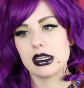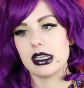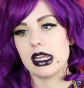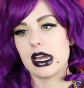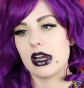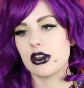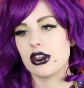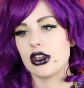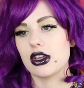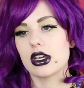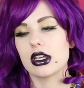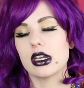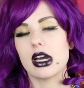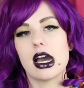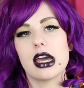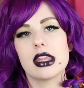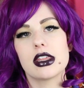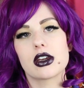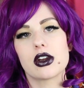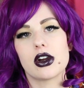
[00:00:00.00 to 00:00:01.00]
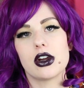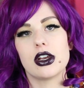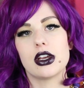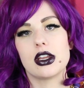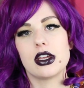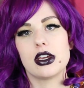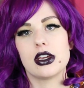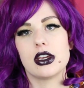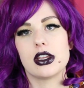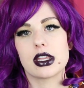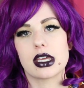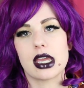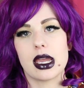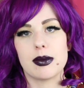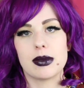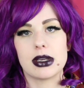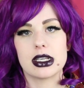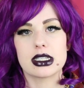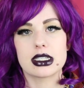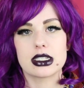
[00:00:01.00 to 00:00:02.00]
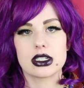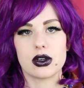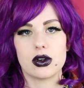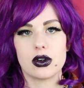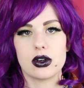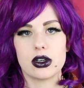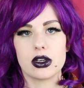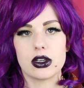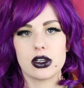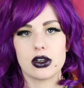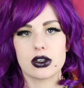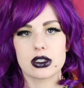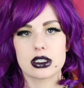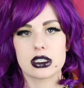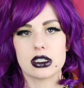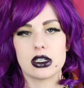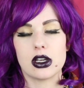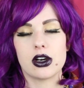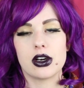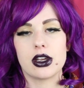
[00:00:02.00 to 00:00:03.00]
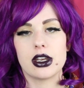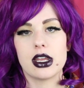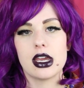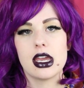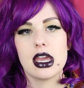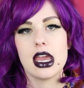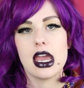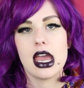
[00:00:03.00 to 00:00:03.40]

Now you can either go to the chemist or your salon